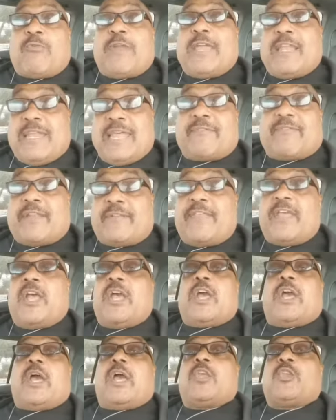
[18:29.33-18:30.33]
relive it
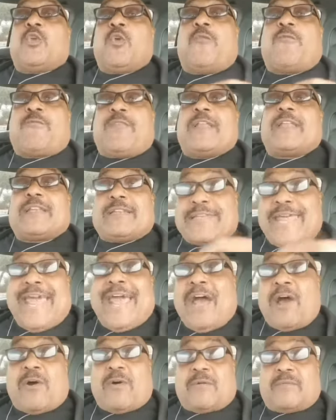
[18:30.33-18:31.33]
you feel it
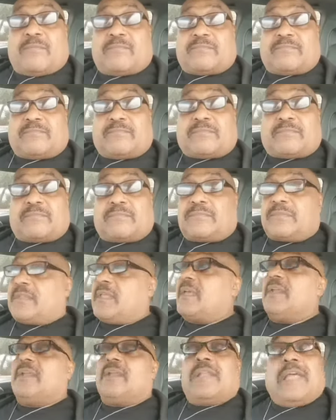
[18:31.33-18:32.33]
now
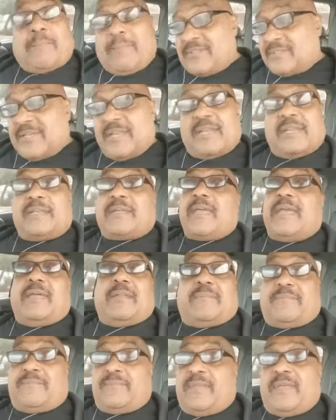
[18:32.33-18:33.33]
let me say that
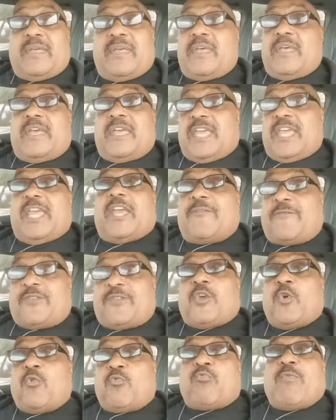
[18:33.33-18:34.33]
again if
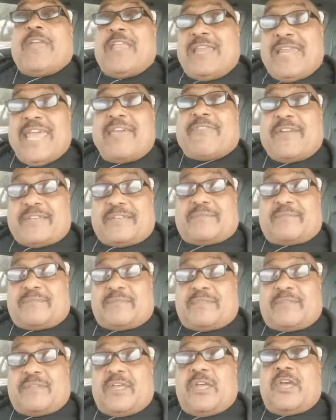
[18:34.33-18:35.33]
you relive it
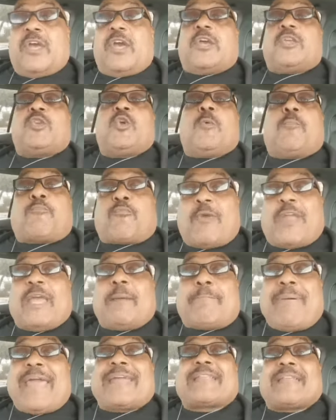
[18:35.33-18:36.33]
you bring
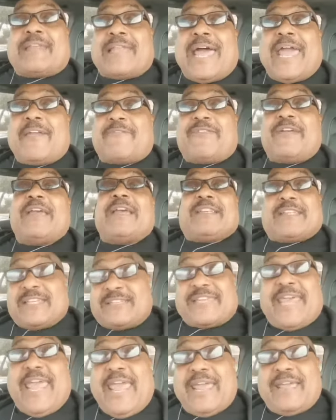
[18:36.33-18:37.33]
it back to life
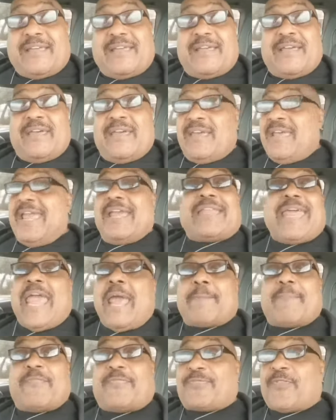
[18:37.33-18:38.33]
today it
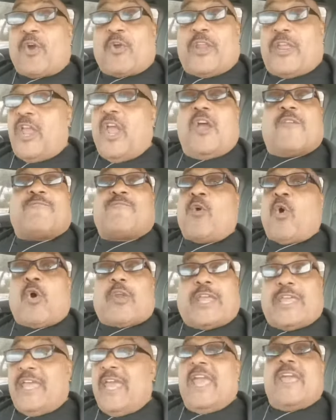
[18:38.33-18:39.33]
happened 30
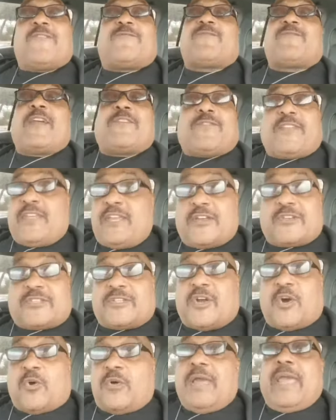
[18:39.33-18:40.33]
40 50
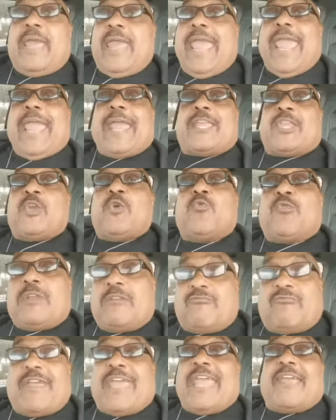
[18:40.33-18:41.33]
years ago and
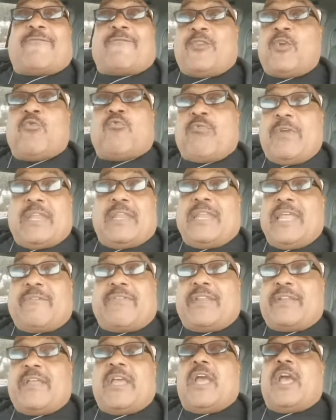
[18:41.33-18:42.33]
you if you
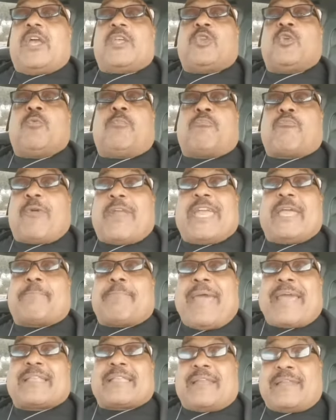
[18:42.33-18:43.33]
relive it you bring it
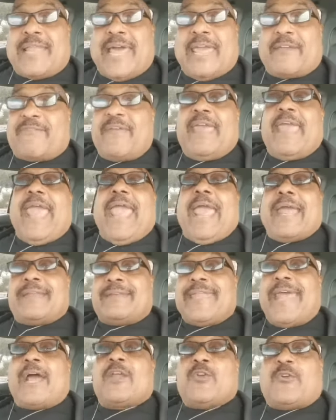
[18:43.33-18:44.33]
back to life
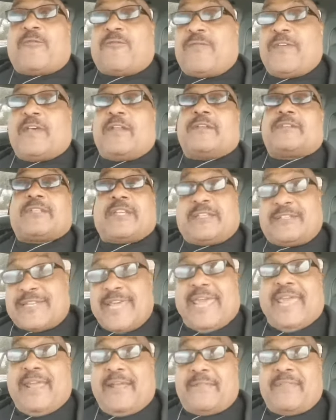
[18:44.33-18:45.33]
and now you feel
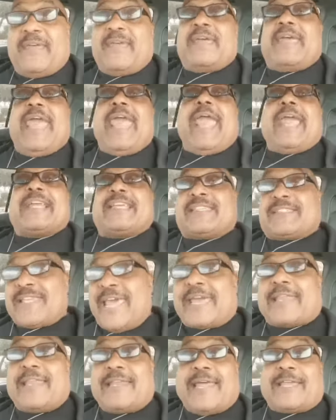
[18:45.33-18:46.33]
today
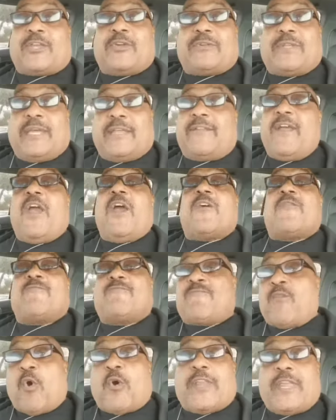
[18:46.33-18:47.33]
exactly like you did
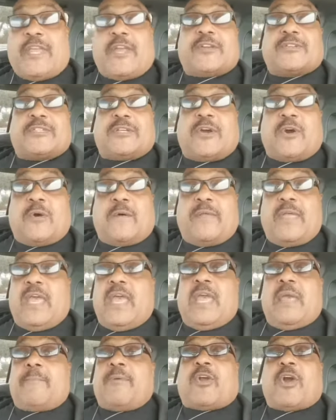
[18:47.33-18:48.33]
40 years ago
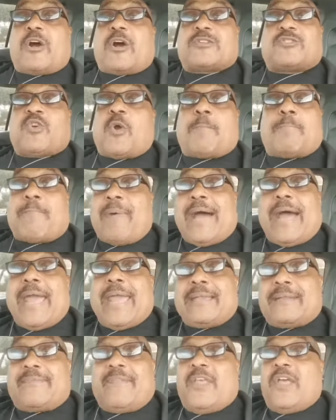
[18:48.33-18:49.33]
because your
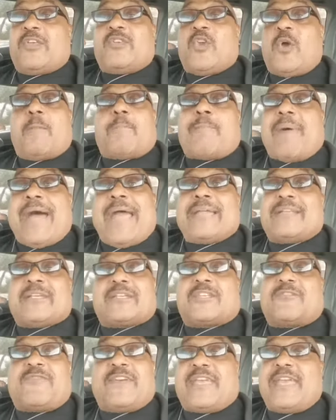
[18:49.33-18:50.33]
mind your mind
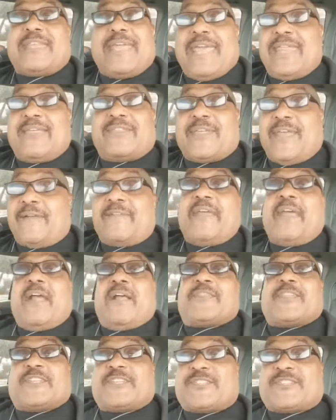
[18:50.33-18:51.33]
doesn't forget anything
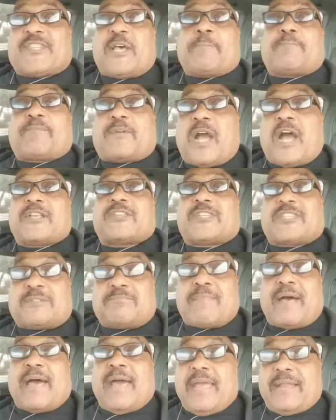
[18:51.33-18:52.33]
the subconscious
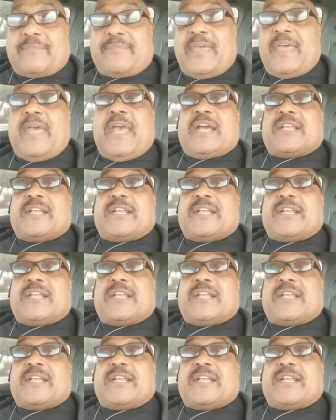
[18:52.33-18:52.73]
mind